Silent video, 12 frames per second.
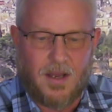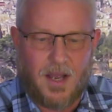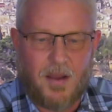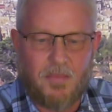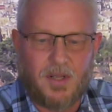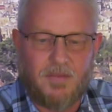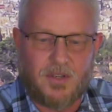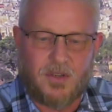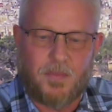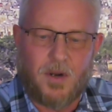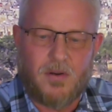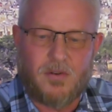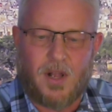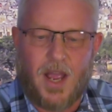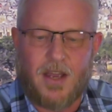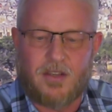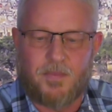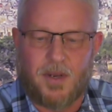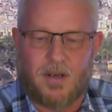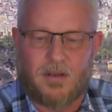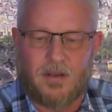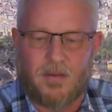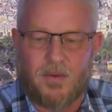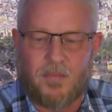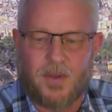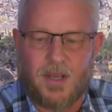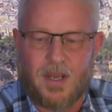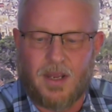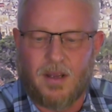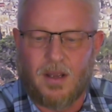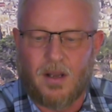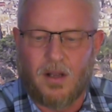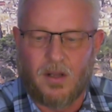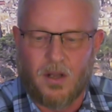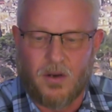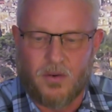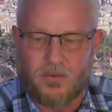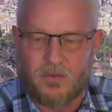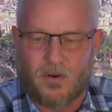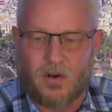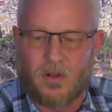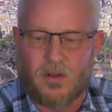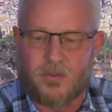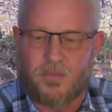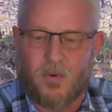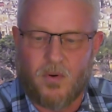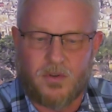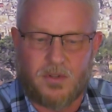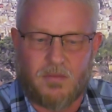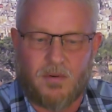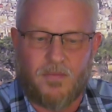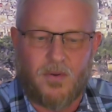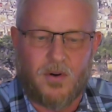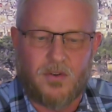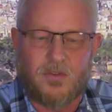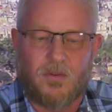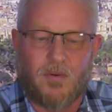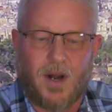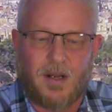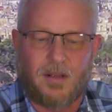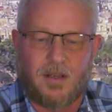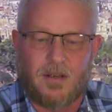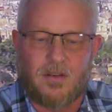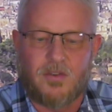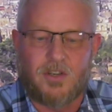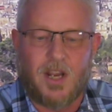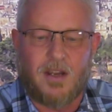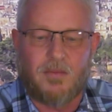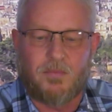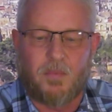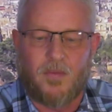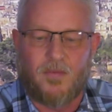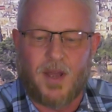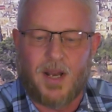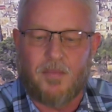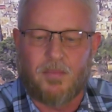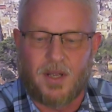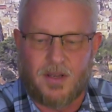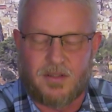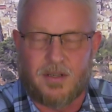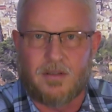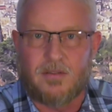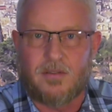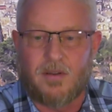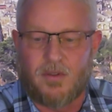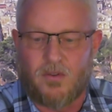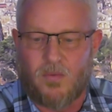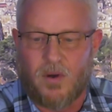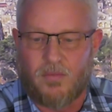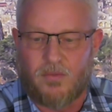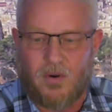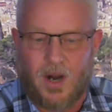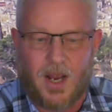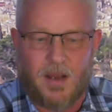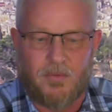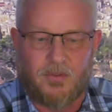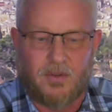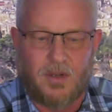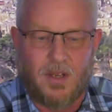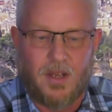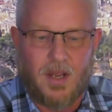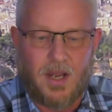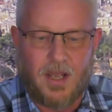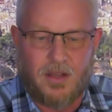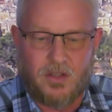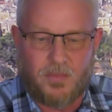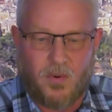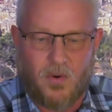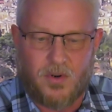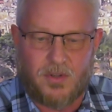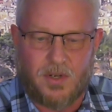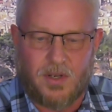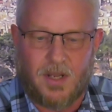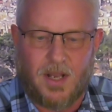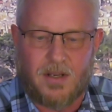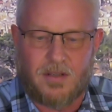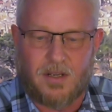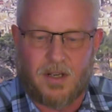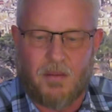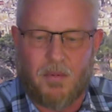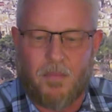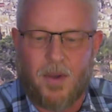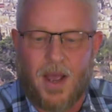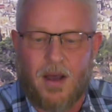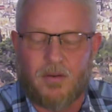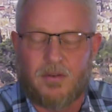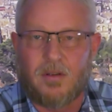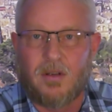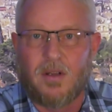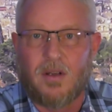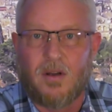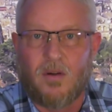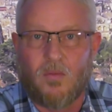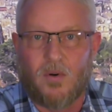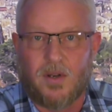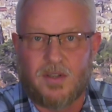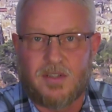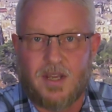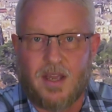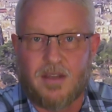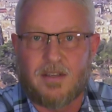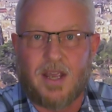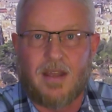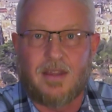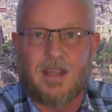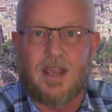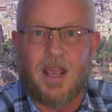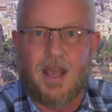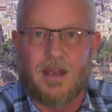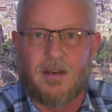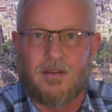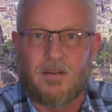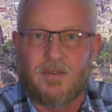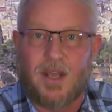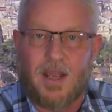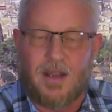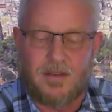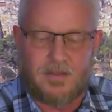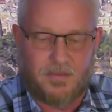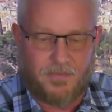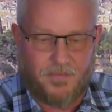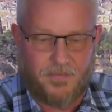I believe the spiritual aspect of it being closed, or a closed portion, refers directly to Jacob's prophetic blessings of the 12 tribes in this portion that is to come about, where it says, at the end of days.